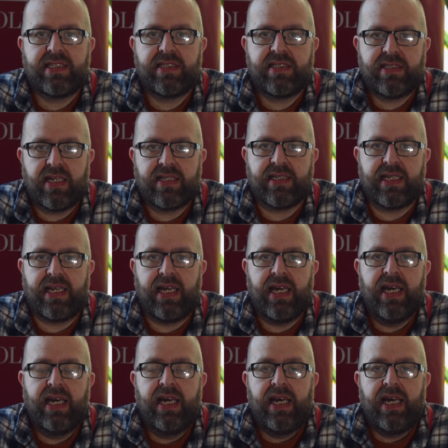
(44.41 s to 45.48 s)
study
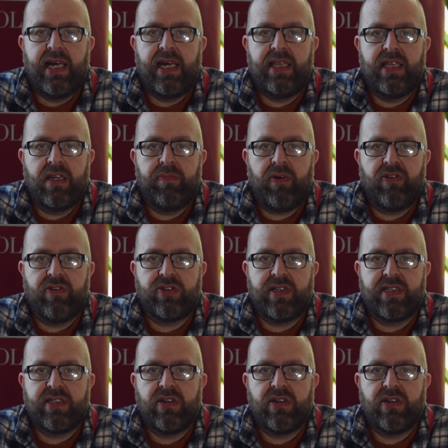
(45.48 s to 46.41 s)
in the laboratory.